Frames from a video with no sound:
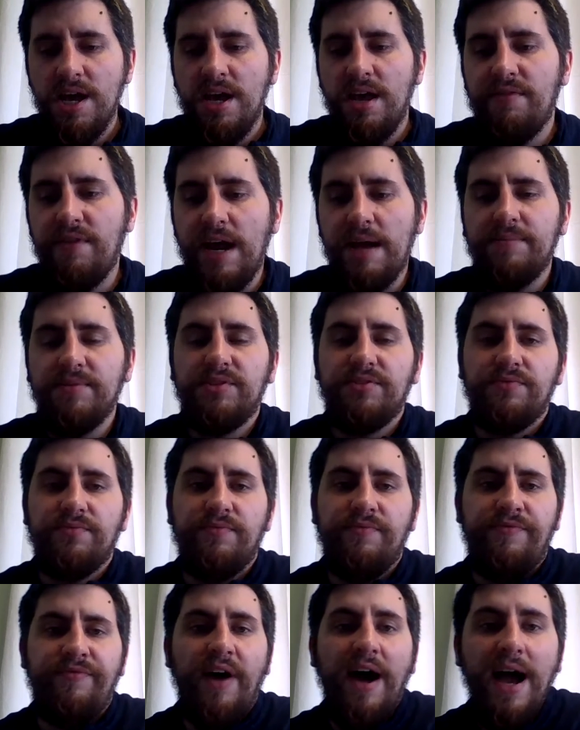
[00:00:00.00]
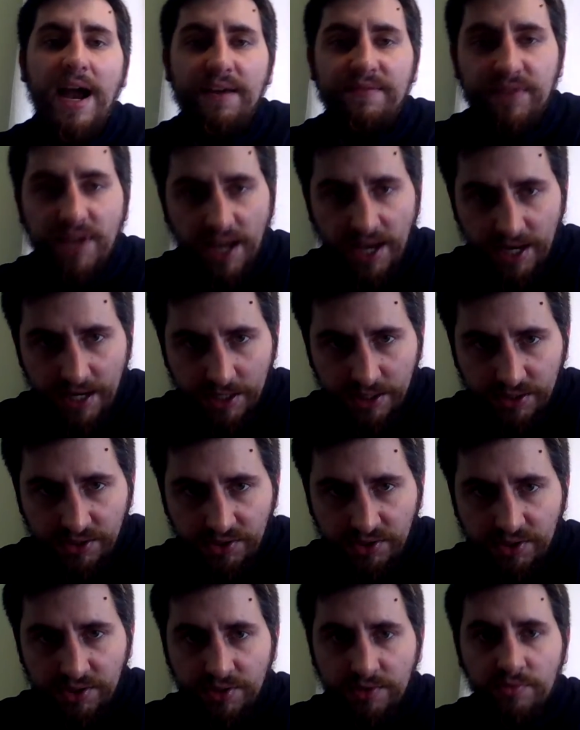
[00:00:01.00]
If it happens 5
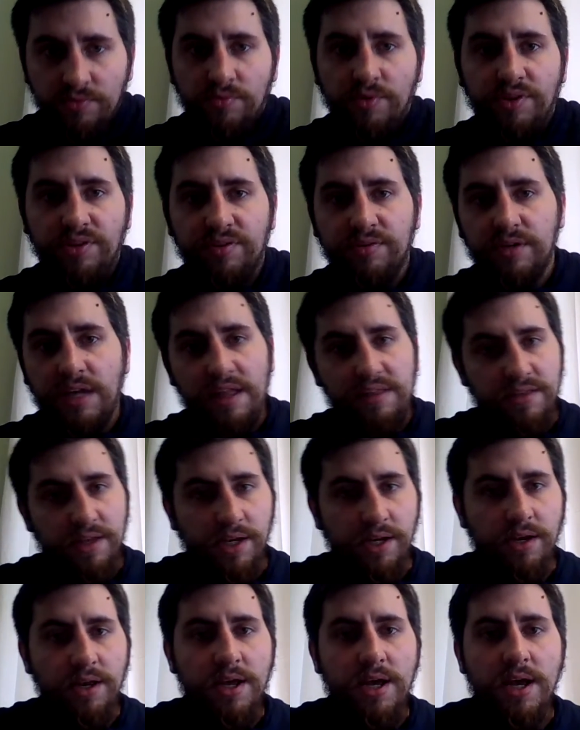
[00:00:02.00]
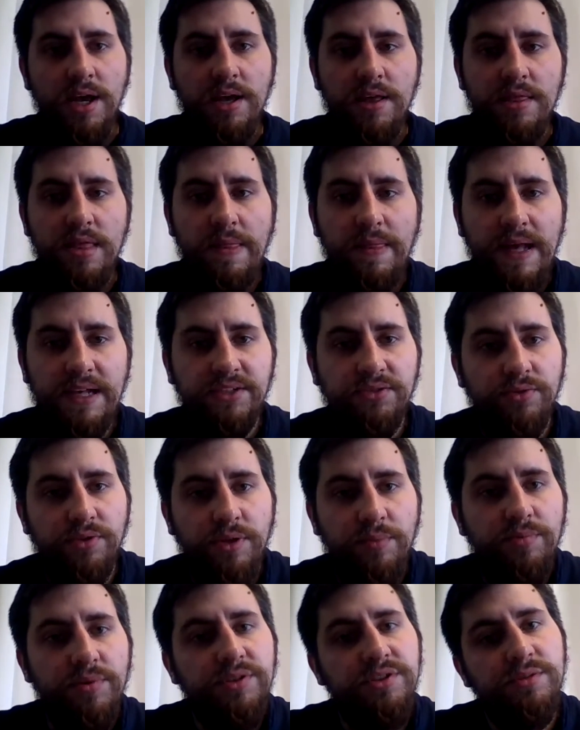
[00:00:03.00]
days with nothing, then that's where
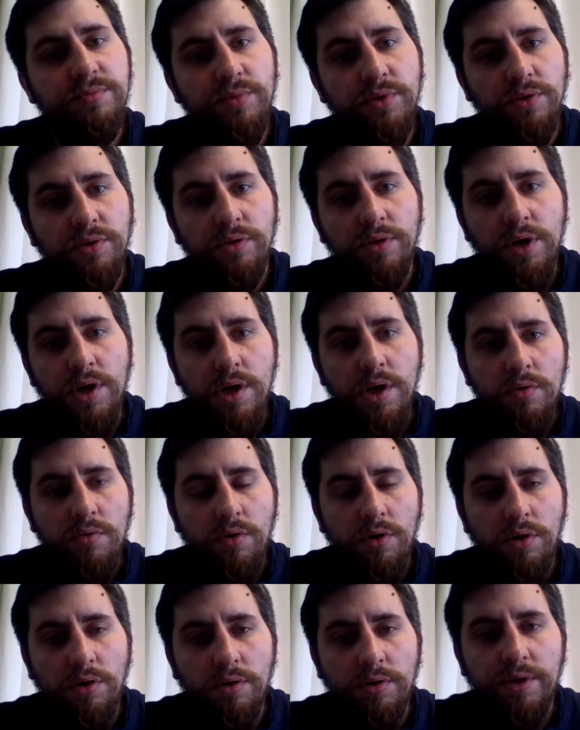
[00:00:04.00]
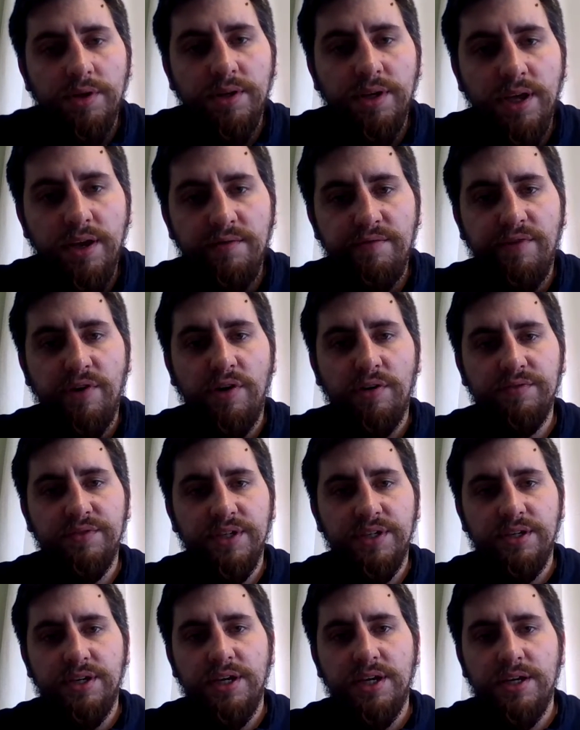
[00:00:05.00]
the principal will get involved
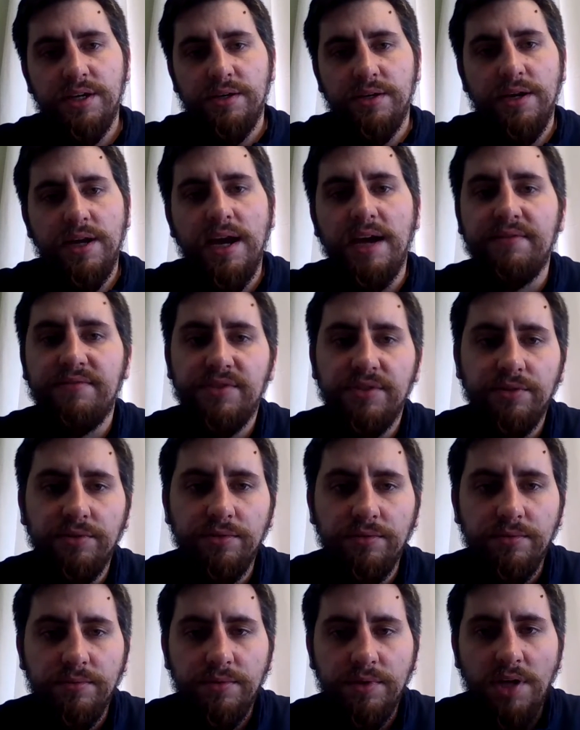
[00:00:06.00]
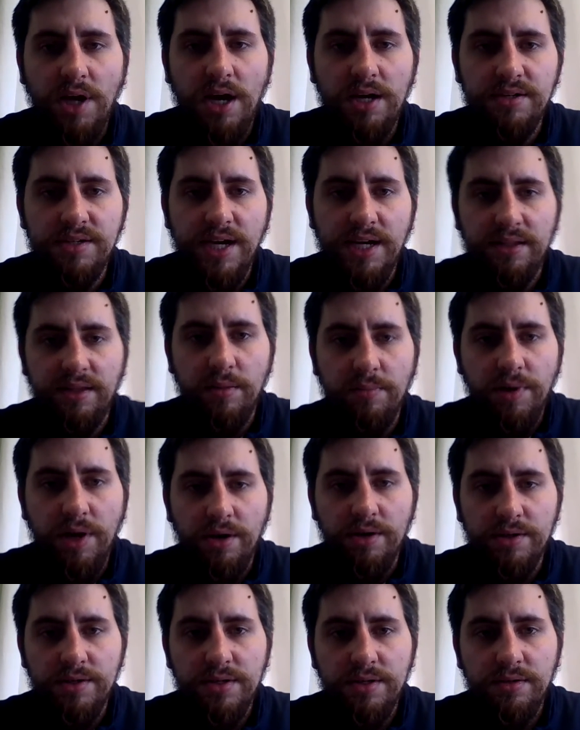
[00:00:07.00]
and have to contact the
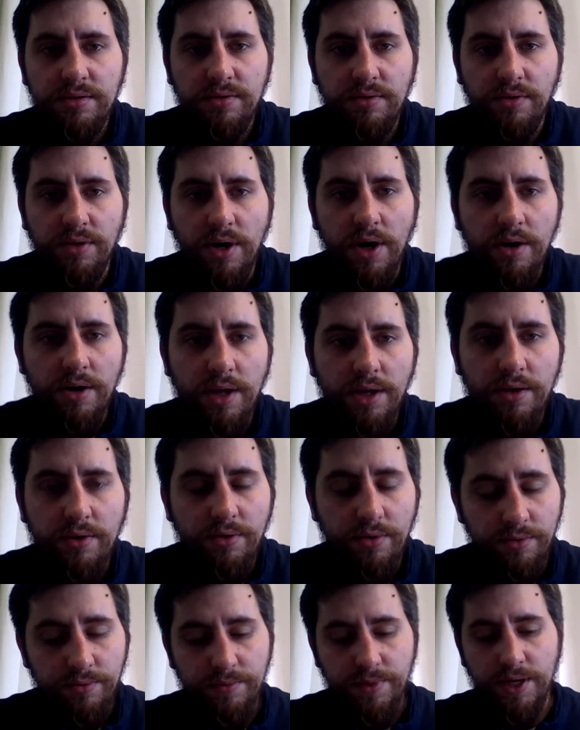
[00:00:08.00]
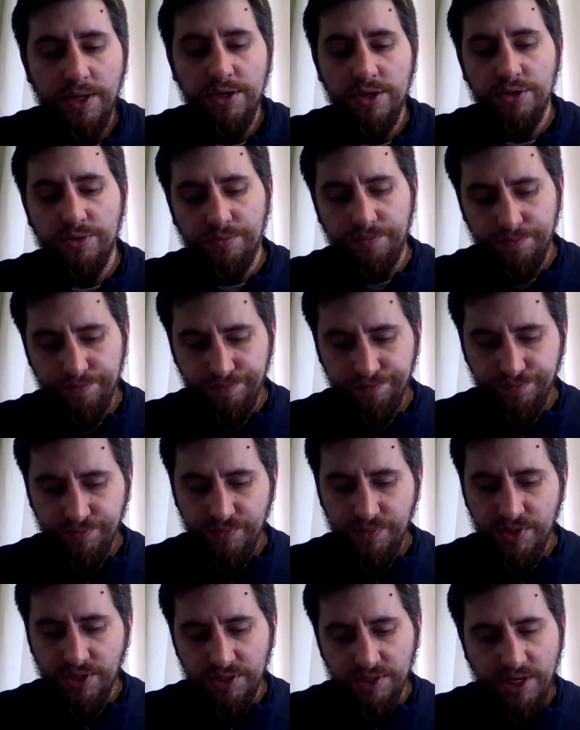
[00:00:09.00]
parent or guardian and you
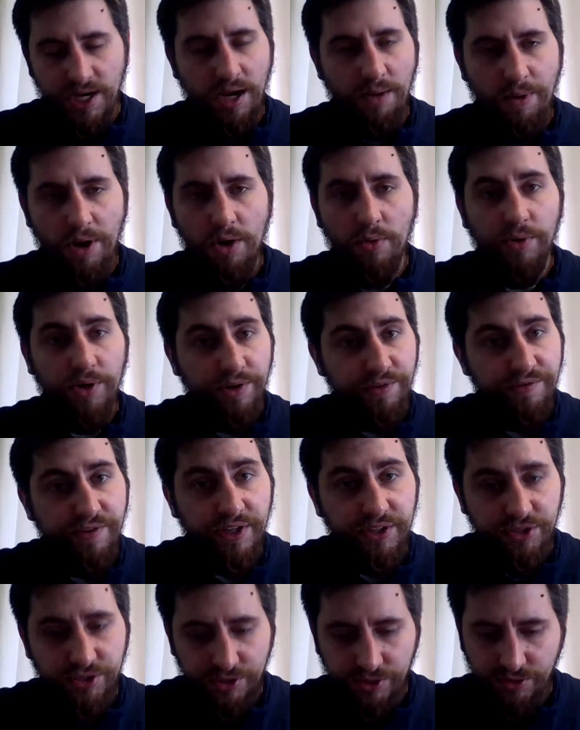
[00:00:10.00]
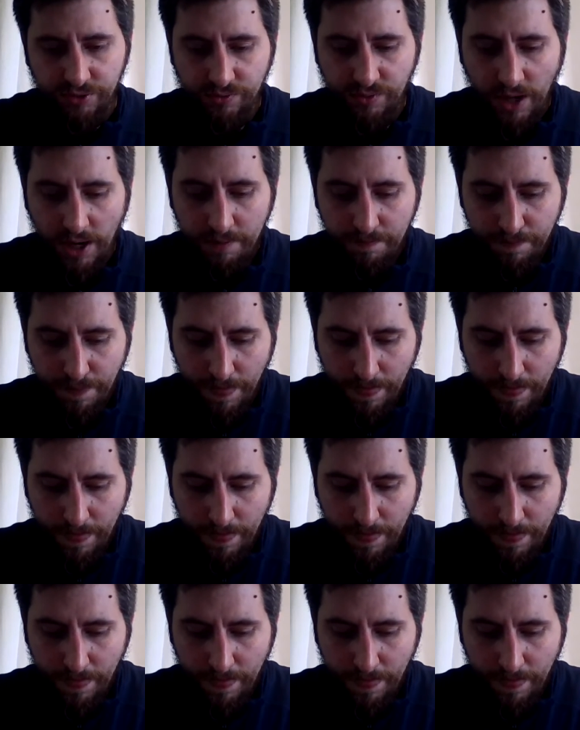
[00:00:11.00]
to talk about how we're going to finish this, okay?